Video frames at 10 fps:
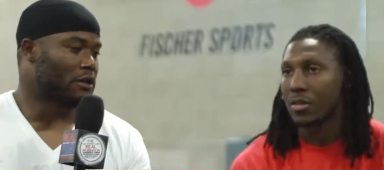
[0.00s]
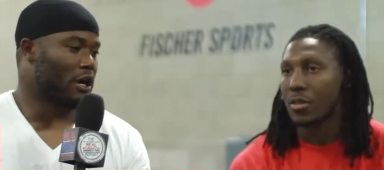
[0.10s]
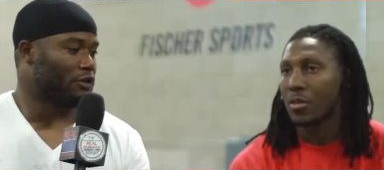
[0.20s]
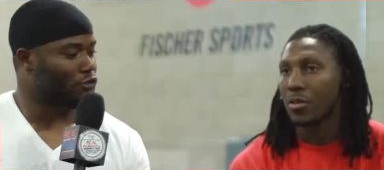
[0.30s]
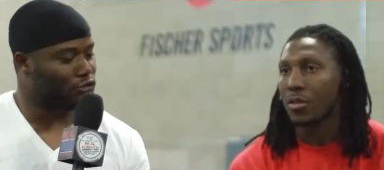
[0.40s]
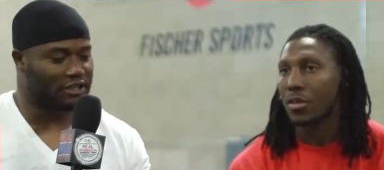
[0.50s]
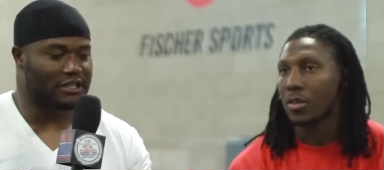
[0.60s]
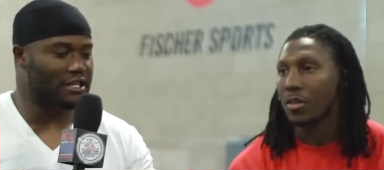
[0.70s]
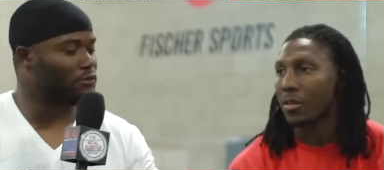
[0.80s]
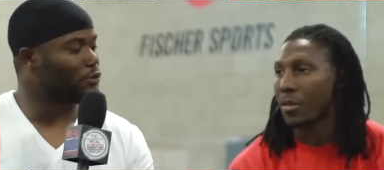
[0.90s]
Speaker 1: Are you gonna just
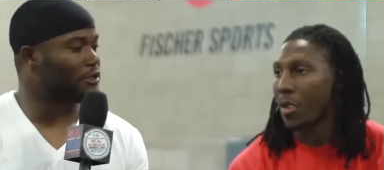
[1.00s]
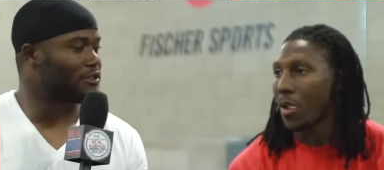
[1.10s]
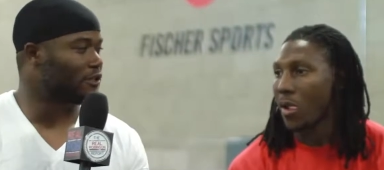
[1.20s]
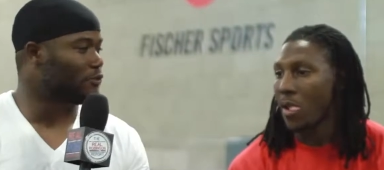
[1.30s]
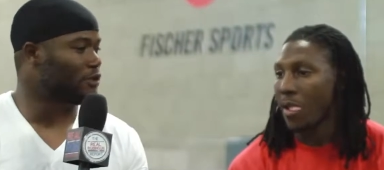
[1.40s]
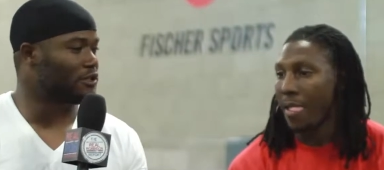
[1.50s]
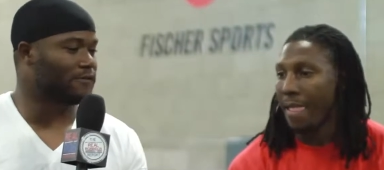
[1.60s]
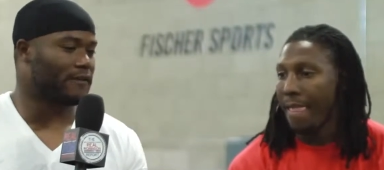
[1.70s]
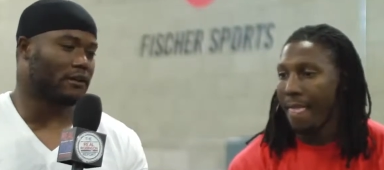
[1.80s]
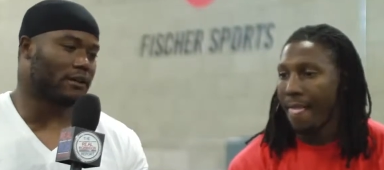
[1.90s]
keep doing it till the wheels
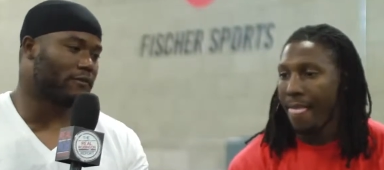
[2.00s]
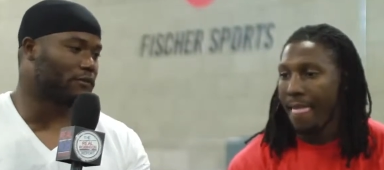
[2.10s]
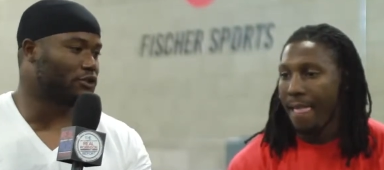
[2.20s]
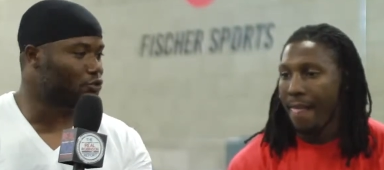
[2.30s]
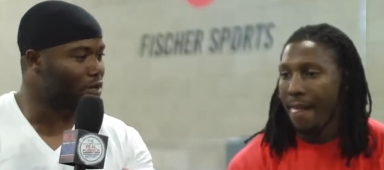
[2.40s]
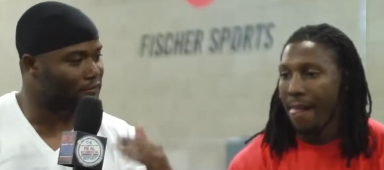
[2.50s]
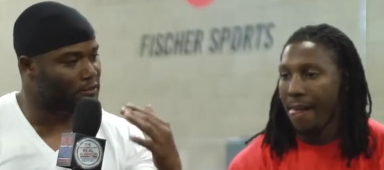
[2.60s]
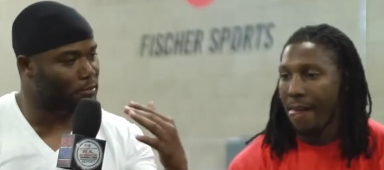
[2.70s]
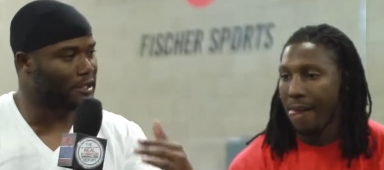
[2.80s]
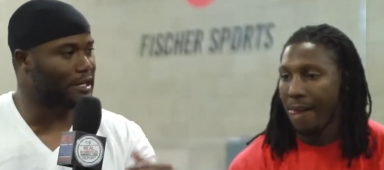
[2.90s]
fall off, or do you have
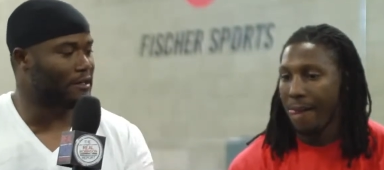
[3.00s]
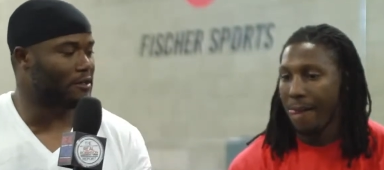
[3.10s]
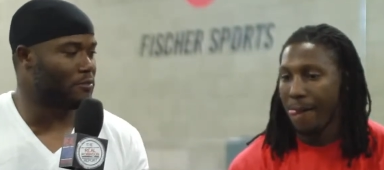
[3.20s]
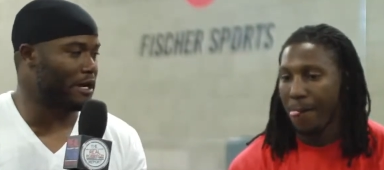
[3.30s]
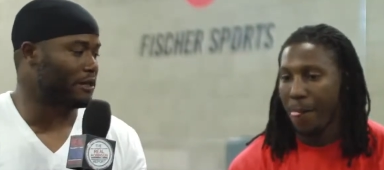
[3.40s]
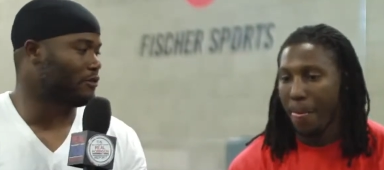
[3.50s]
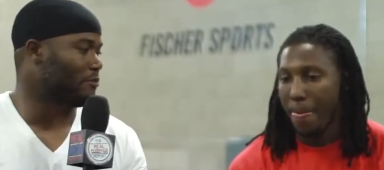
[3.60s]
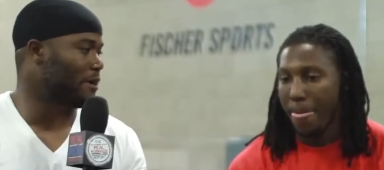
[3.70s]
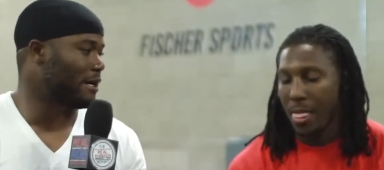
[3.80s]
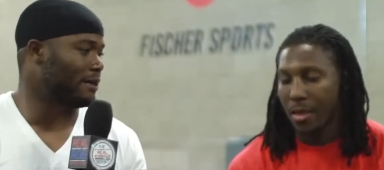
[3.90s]
a plan in the back of your
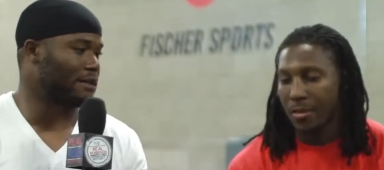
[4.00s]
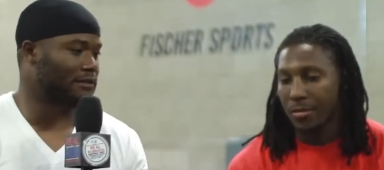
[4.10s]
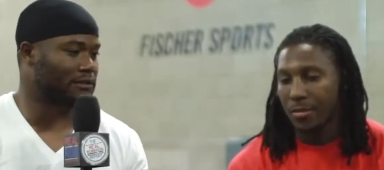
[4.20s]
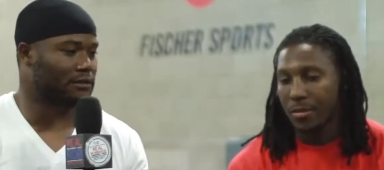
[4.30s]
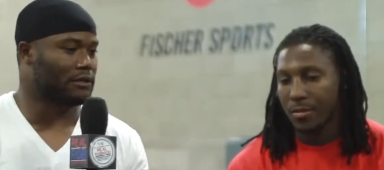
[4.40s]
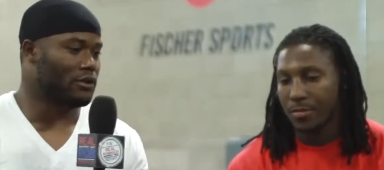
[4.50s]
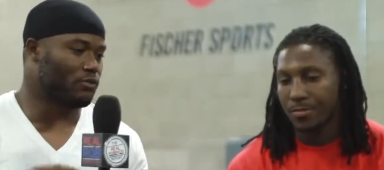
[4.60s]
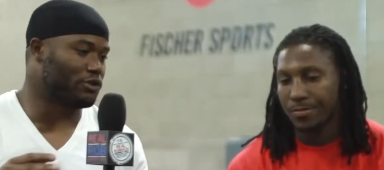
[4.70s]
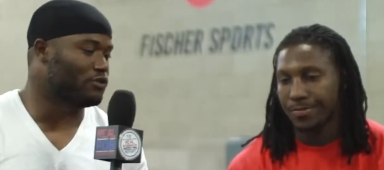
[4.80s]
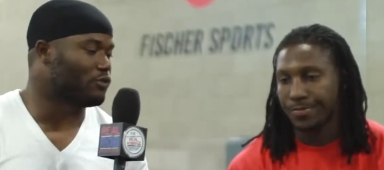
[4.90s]
mind as to
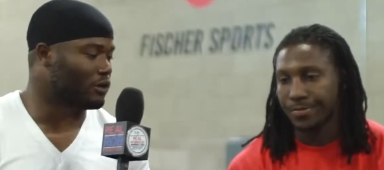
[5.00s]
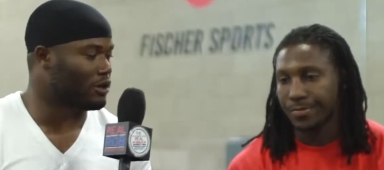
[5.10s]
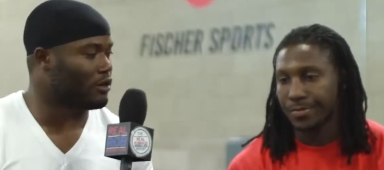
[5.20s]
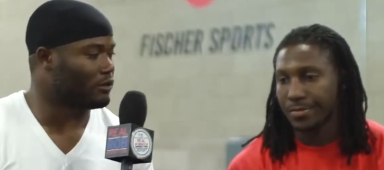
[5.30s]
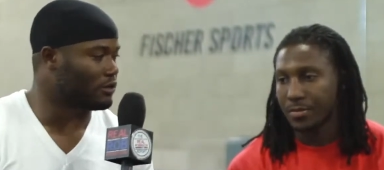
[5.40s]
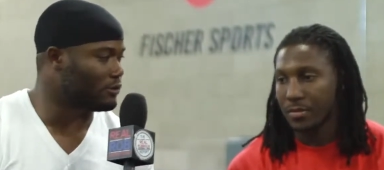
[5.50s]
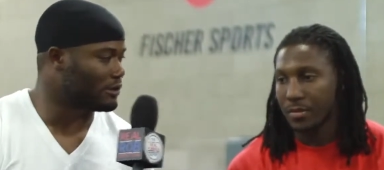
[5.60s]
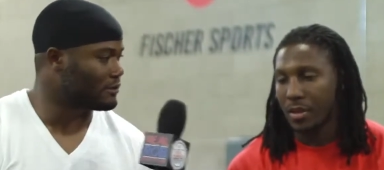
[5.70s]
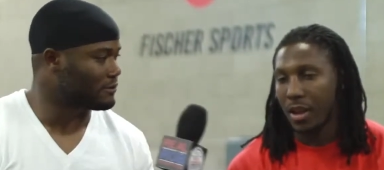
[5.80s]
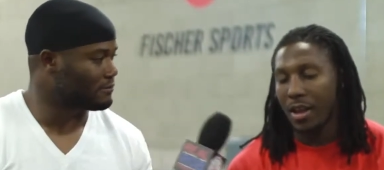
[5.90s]
when you want to call it
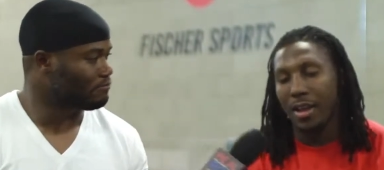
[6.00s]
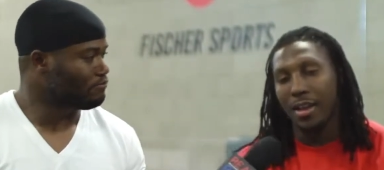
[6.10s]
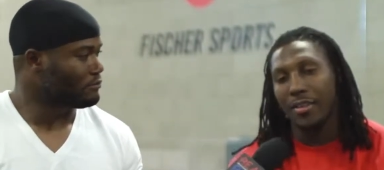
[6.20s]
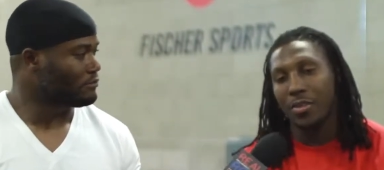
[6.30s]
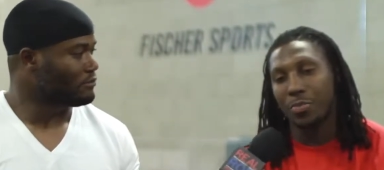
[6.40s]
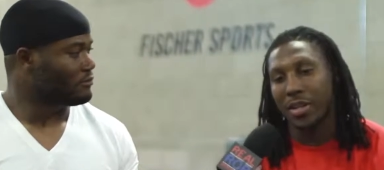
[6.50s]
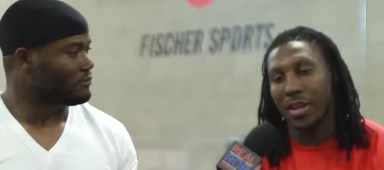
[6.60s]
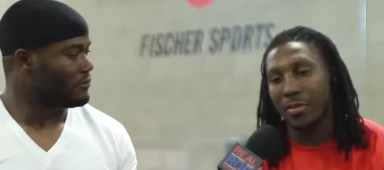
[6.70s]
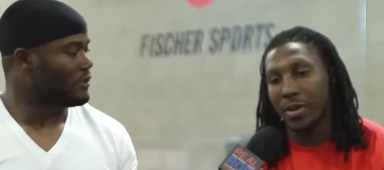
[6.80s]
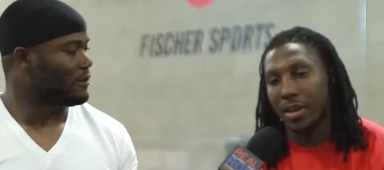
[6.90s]
quits?
Speaker 2: I, I have a
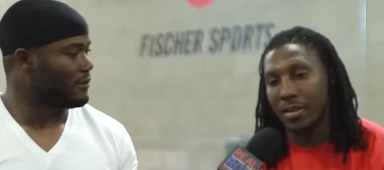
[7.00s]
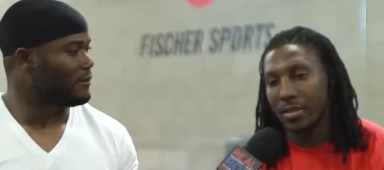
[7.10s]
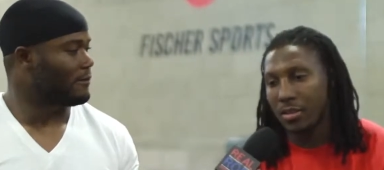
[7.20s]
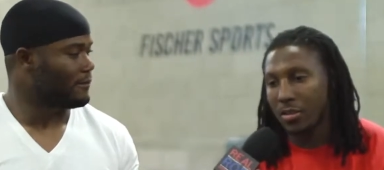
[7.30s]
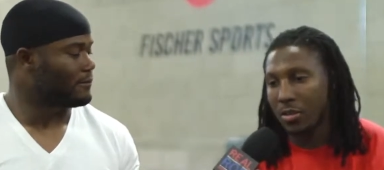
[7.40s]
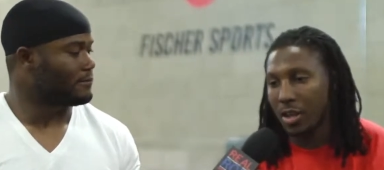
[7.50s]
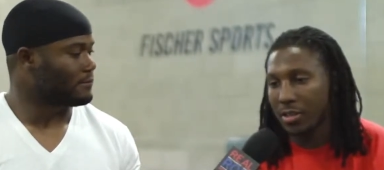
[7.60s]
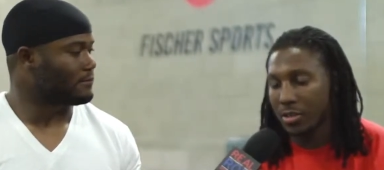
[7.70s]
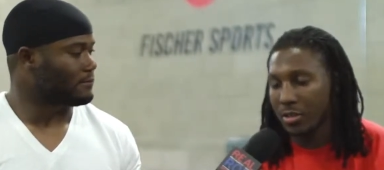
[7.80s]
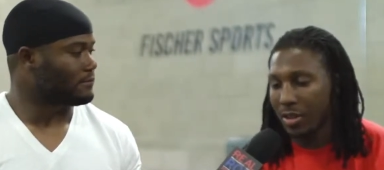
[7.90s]
plan, man. You know, I
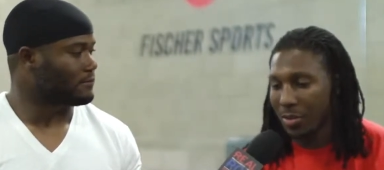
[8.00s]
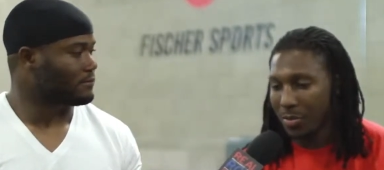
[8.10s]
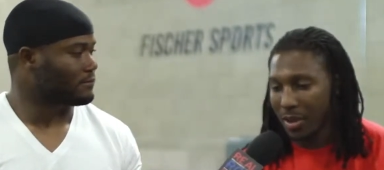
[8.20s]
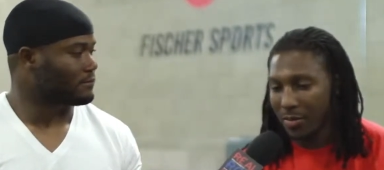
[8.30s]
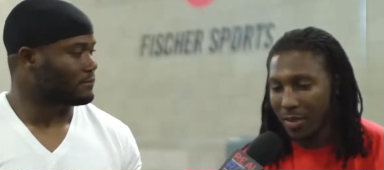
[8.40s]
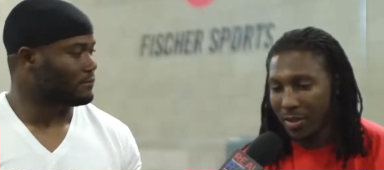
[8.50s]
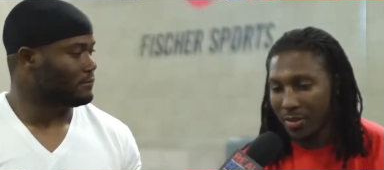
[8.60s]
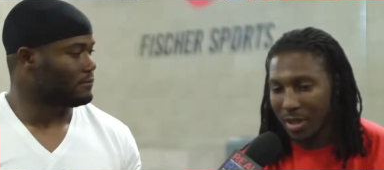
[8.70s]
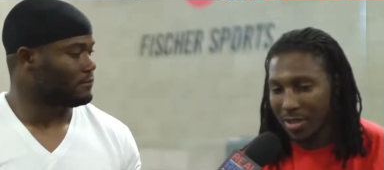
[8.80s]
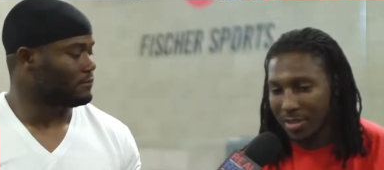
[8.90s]
told everybody if I ever
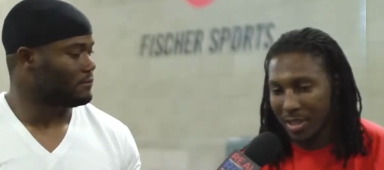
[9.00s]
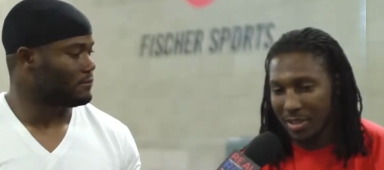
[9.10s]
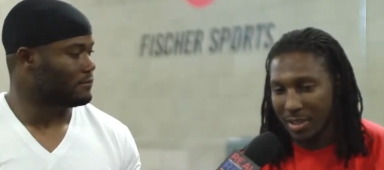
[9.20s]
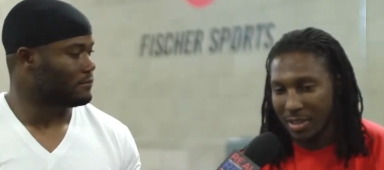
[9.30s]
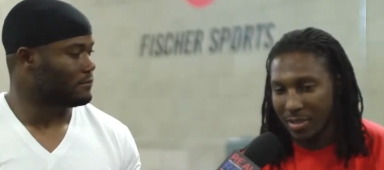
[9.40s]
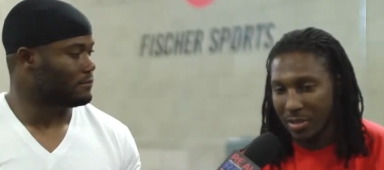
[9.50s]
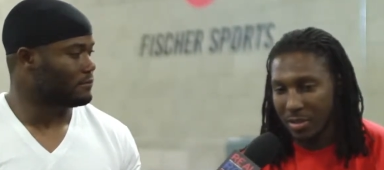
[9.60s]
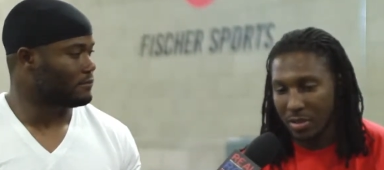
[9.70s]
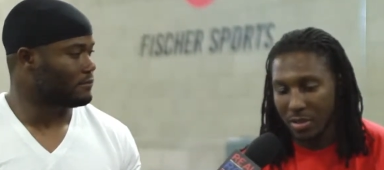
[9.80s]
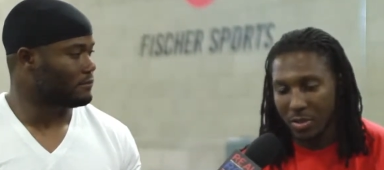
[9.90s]
got to 10 years,
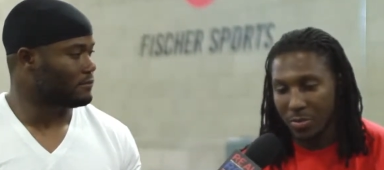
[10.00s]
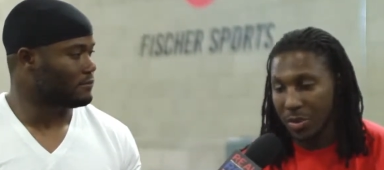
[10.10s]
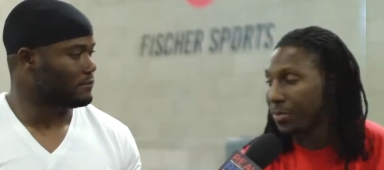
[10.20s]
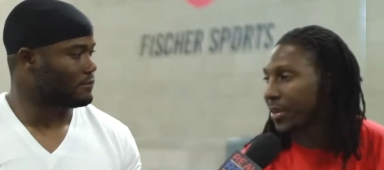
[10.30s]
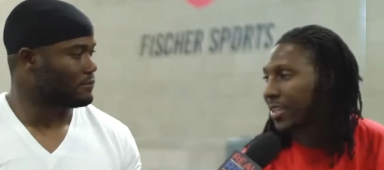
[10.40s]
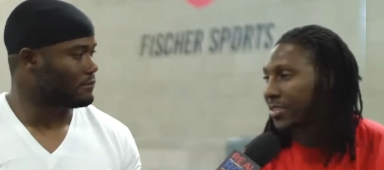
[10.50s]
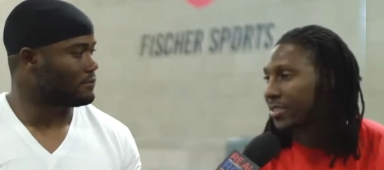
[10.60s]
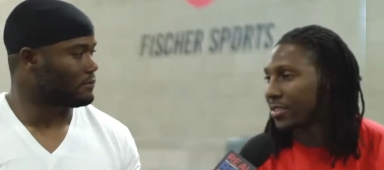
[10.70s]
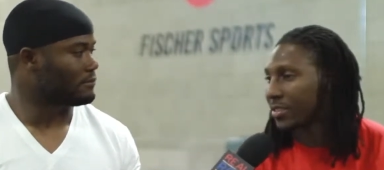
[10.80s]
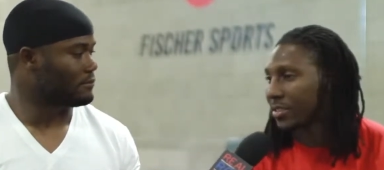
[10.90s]
it, it would be a blessing.
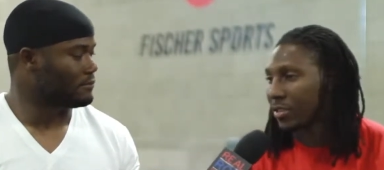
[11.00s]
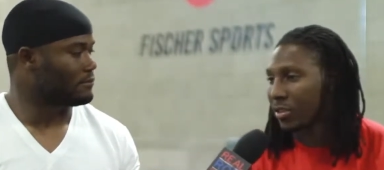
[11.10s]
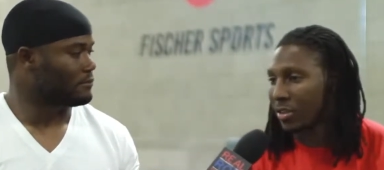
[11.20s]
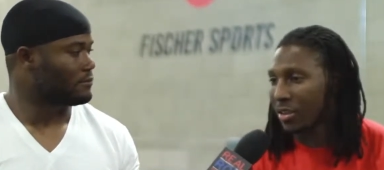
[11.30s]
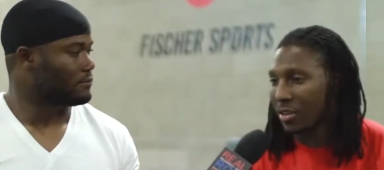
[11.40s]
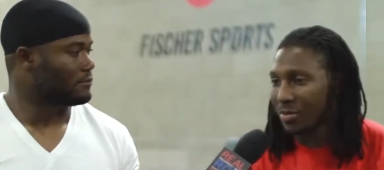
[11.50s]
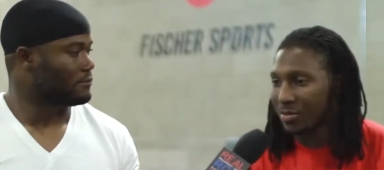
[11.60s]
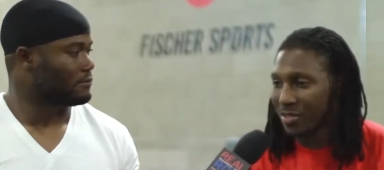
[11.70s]
You know, and um,